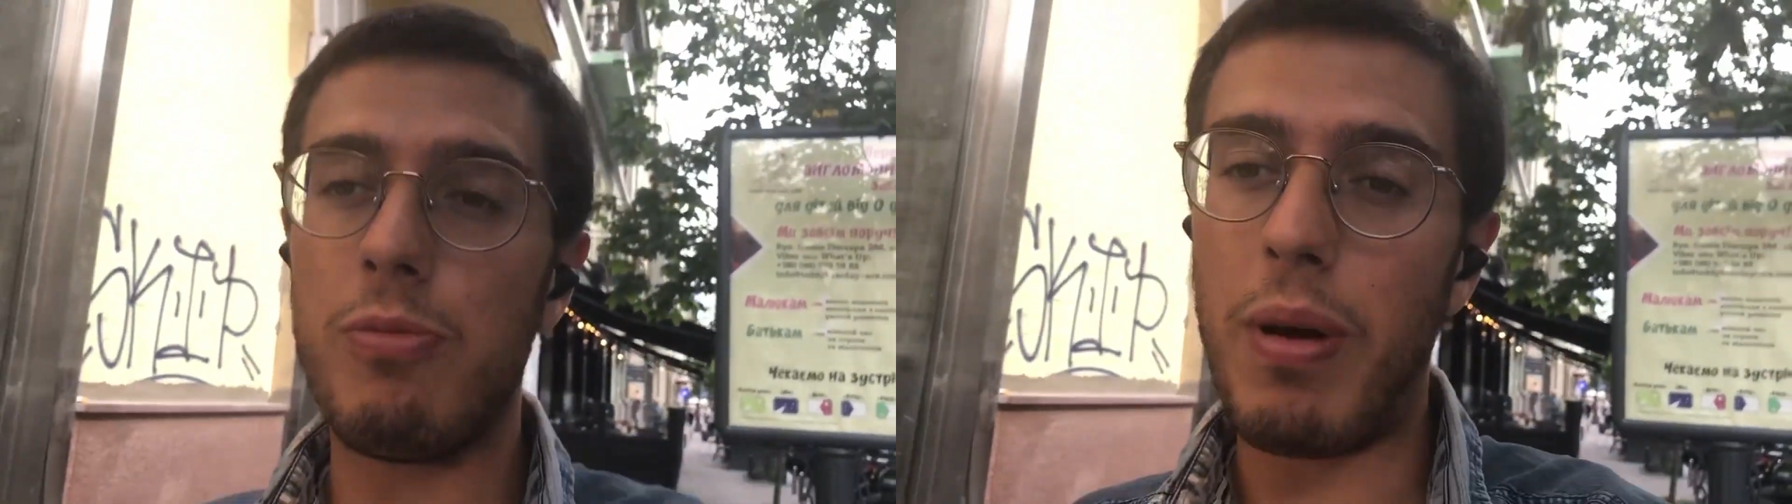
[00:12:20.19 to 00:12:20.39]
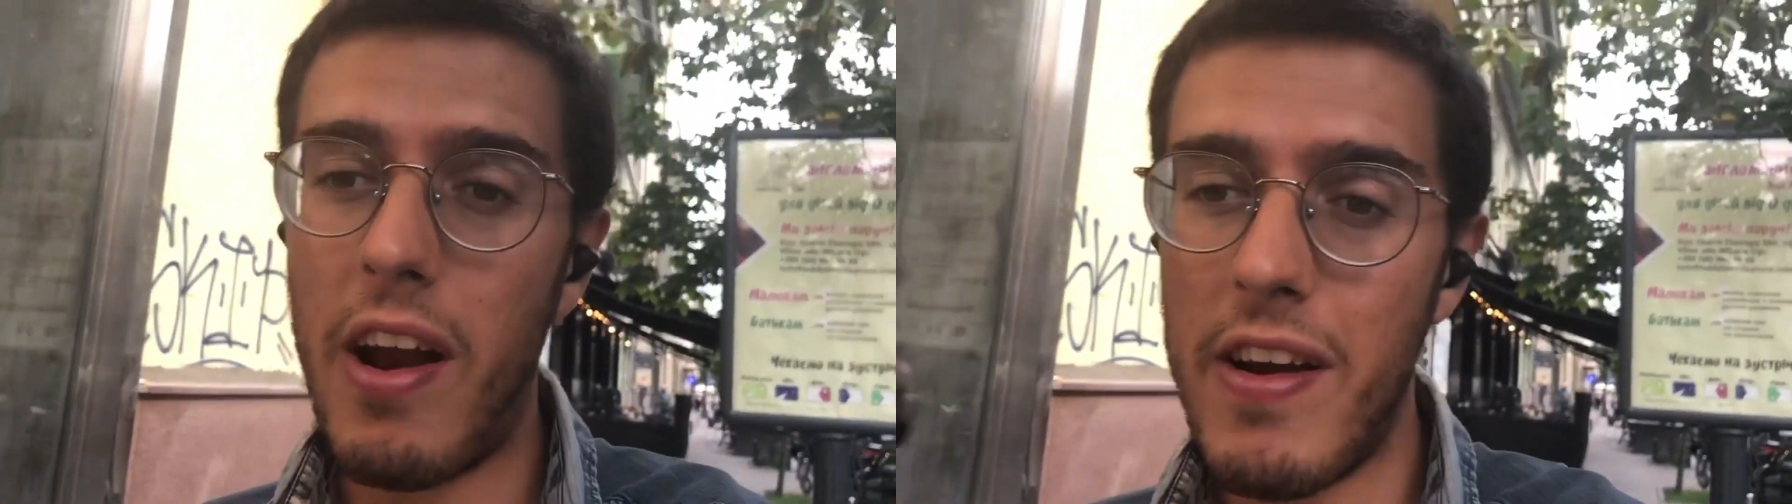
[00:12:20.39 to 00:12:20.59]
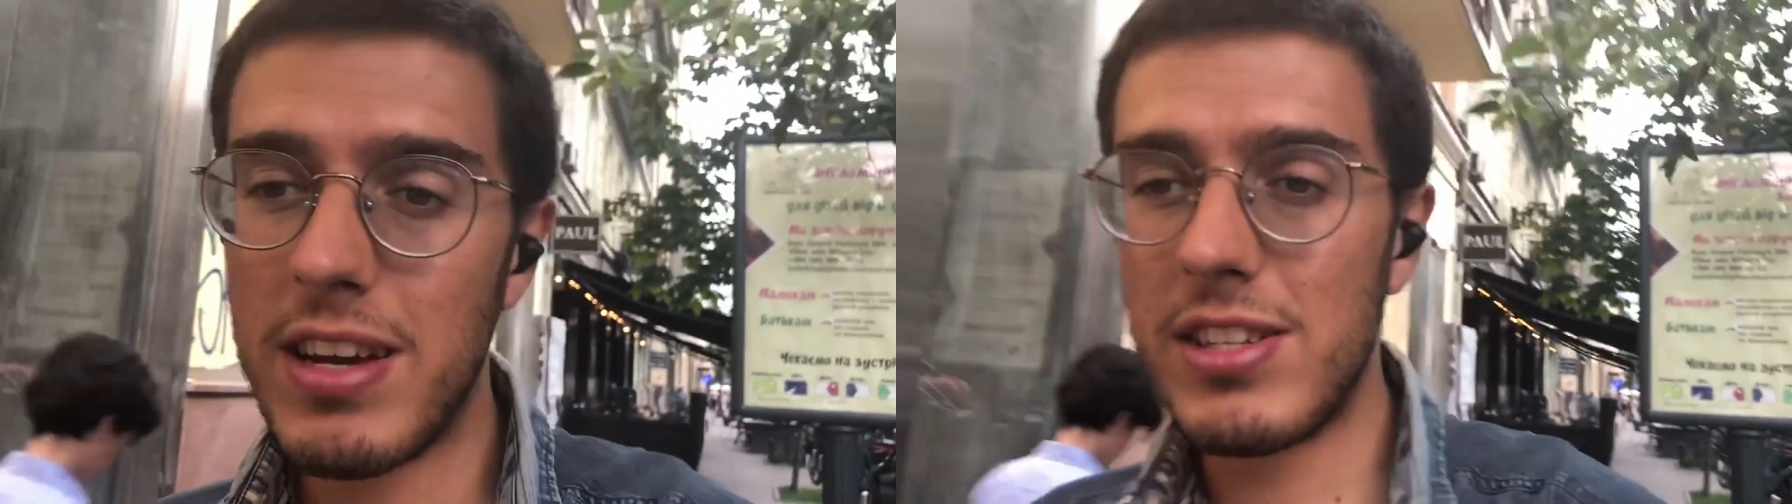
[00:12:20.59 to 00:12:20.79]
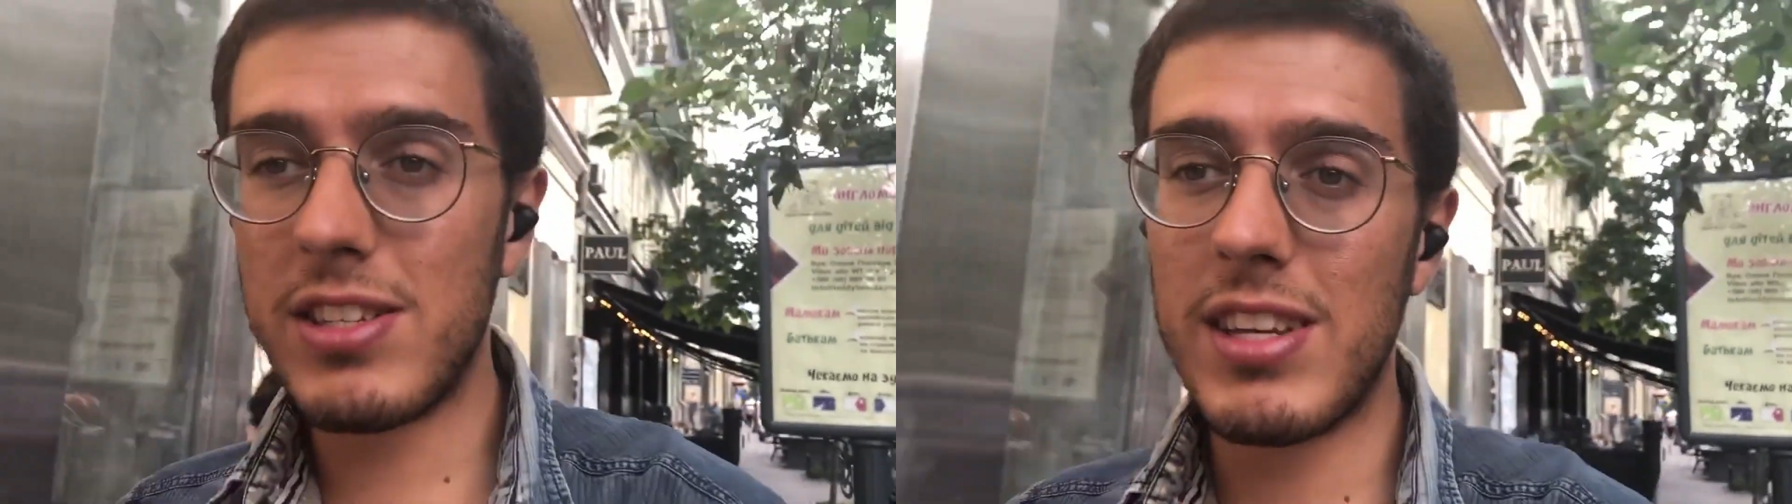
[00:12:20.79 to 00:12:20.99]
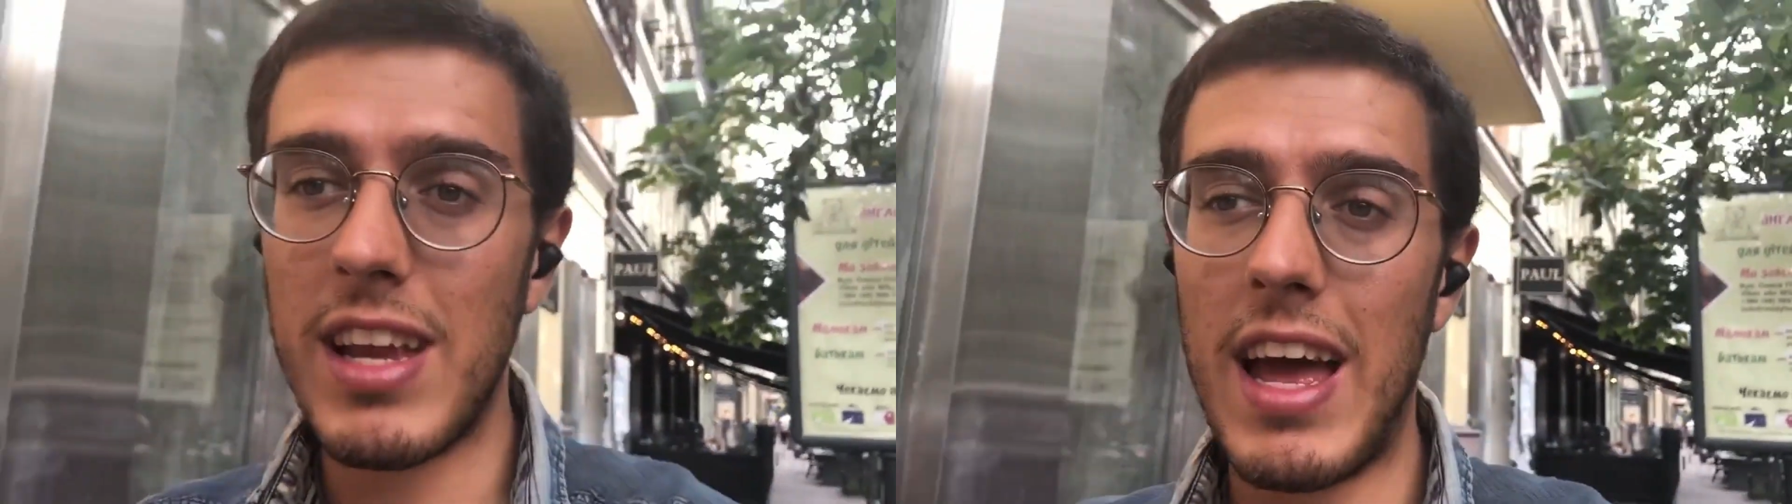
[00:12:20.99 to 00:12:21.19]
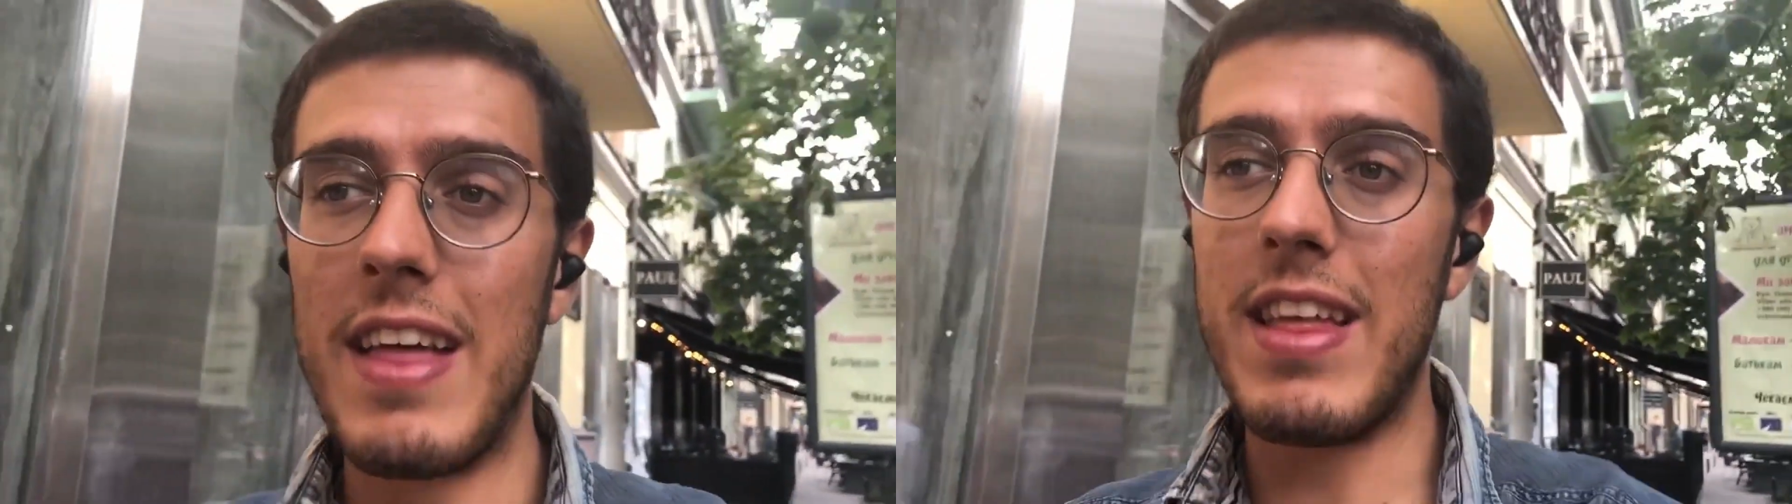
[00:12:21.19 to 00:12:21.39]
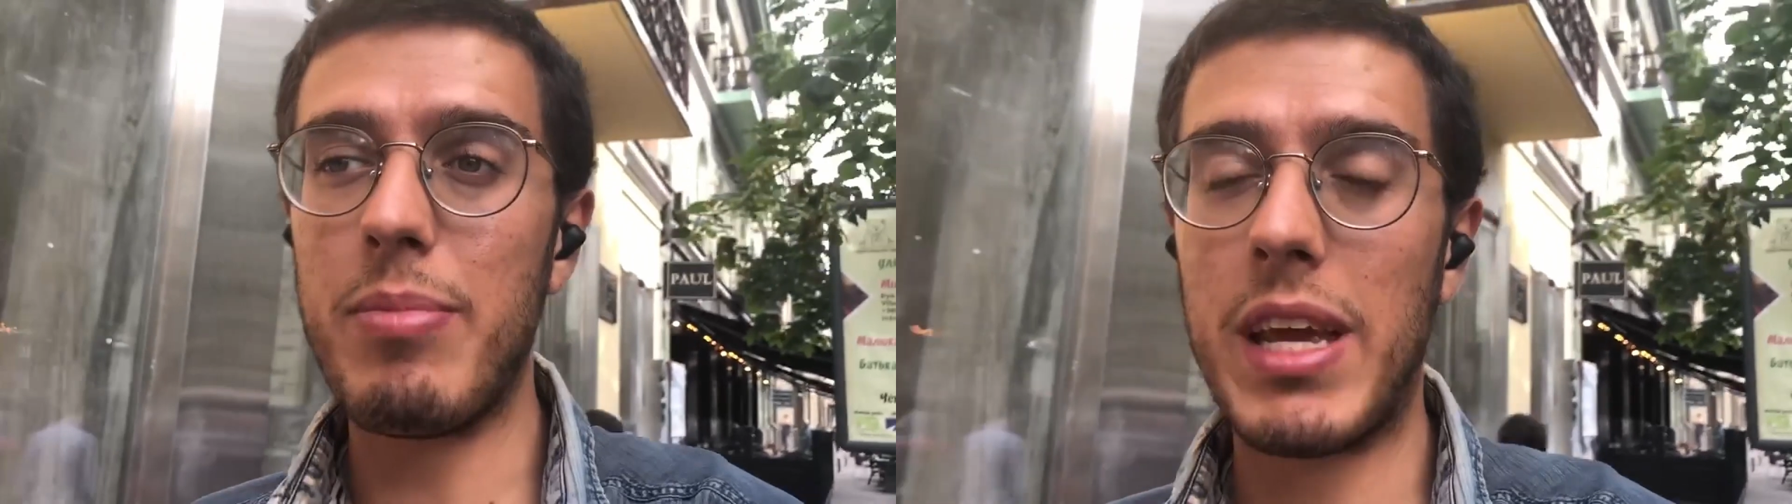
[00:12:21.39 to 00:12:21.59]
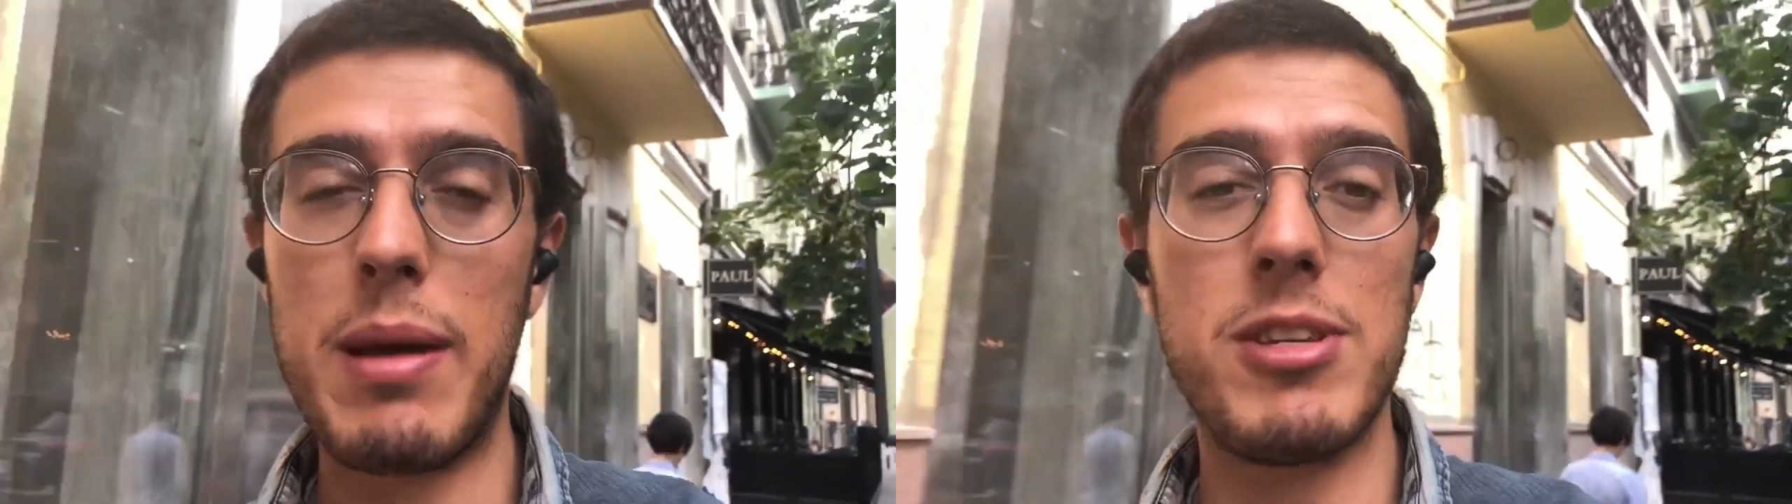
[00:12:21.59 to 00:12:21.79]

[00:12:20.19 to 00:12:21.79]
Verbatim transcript: Paris and then became a